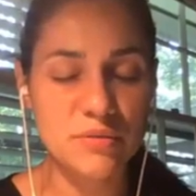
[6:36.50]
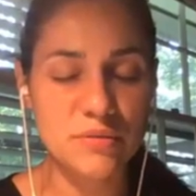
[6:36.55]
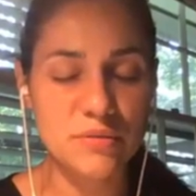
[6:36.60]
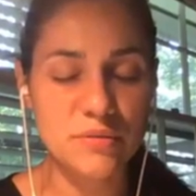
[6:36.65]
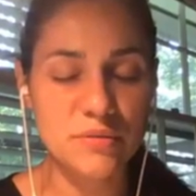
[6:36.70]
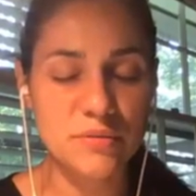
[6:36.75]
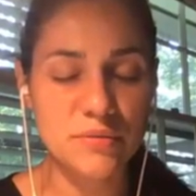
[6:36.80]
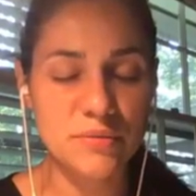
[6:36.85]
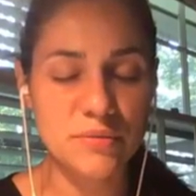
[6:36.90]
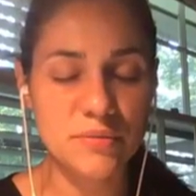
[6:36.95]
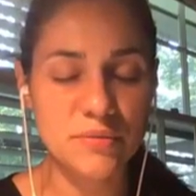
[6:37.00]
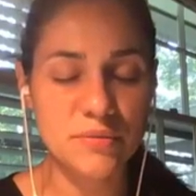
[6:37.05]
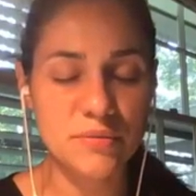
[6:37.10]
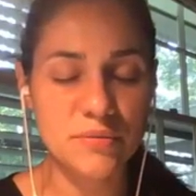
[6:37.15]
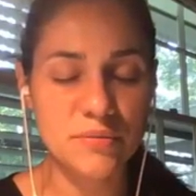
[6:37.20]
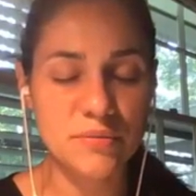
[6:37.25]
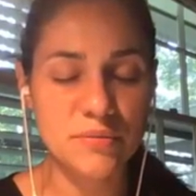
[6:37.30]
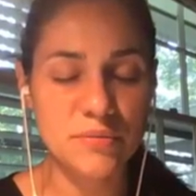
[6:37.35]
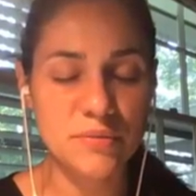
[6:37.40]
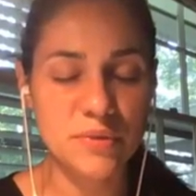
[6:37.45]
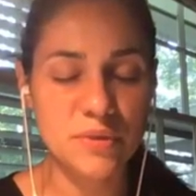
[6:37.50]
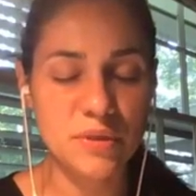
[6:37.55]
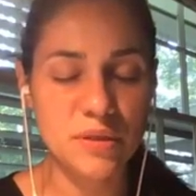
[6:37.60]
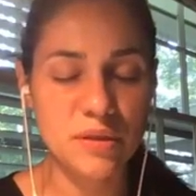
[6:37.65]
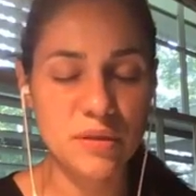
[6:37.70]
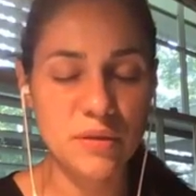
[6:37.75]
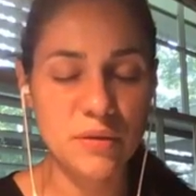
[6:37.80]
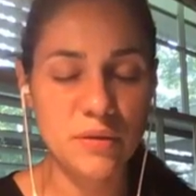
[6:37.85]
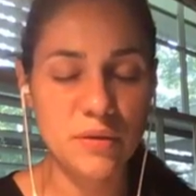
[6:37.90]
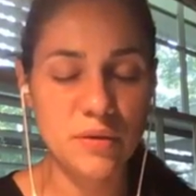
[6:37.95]

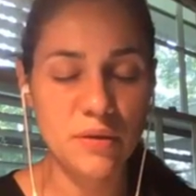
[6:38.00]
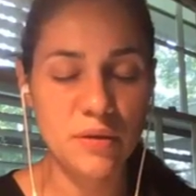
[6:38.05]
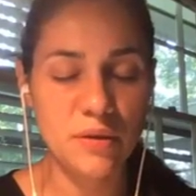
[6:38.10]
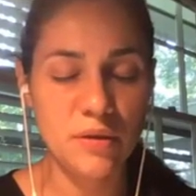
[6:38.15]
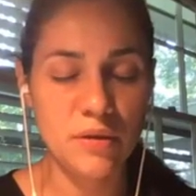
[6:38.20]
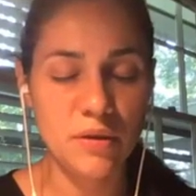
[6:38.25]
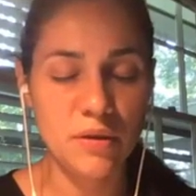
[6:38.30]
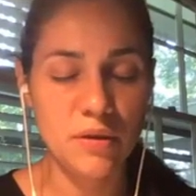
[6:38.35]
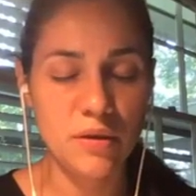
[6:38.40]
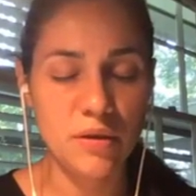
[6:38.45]
(silence)